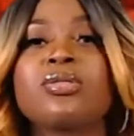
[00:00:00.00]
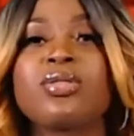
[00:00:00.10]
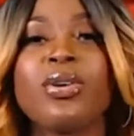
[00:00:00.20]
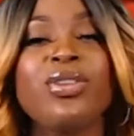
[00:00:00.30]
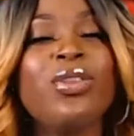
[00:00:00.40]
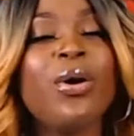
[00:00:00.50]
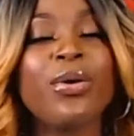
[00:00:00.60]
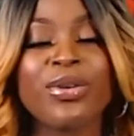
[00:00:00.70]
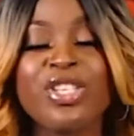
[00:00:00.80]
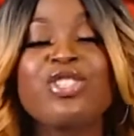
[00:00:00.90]
No,
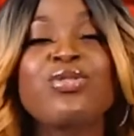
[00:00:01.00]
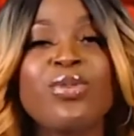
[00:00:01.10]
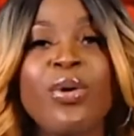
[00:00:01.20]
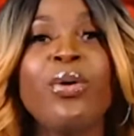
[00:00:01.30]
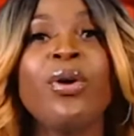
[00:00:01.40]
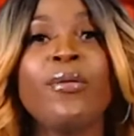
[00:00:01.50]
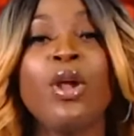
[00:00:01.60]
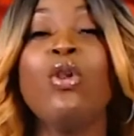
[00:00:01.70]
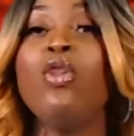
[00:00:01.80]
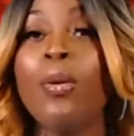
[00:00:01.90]
it's true.
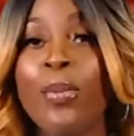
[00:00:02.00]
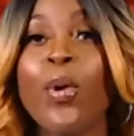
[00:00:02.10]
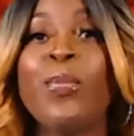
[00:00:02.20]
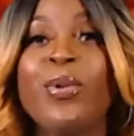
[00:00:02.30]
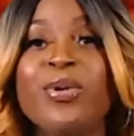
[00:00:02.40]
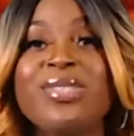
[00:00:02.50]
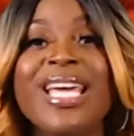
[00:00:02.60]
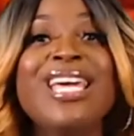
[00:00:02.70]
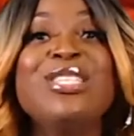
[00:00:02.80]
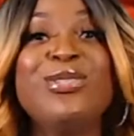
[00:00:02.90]
L'homme propose
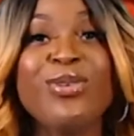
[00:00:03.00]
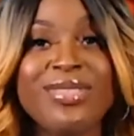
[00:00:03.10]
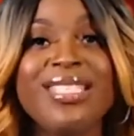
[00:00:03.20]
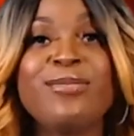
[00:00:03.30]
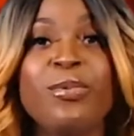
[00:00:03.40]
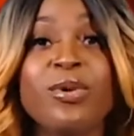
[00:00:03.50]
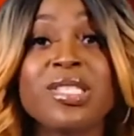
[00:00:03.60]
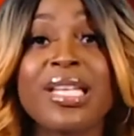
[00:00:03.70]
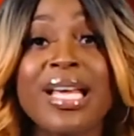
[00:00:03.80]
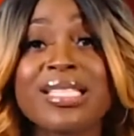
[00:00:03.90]
et Dieu dispose.
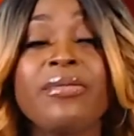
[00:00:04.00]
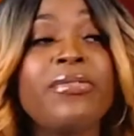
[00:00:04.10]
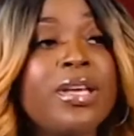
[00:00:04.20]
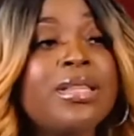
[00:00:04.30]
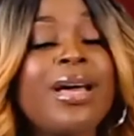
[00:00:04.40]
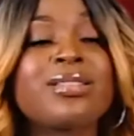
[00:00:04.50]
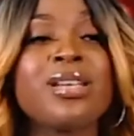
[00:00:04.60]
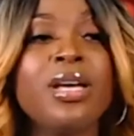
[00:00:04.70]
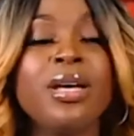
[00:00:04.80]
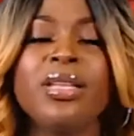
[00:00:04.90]
That's something that
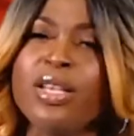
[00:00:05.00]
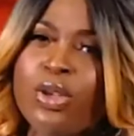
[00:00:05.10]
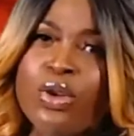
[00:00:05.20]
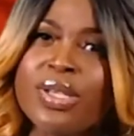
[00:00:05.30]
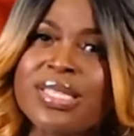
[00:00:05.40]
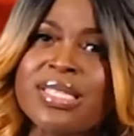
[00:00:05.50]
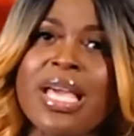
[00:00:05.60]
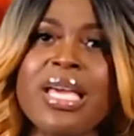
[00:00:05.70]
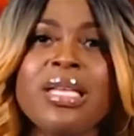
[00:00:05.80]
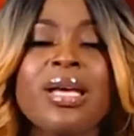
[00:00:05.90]
the
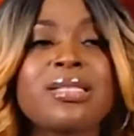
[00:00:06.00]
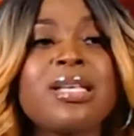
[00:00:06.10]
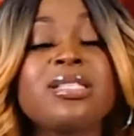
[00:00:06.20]
saying that says in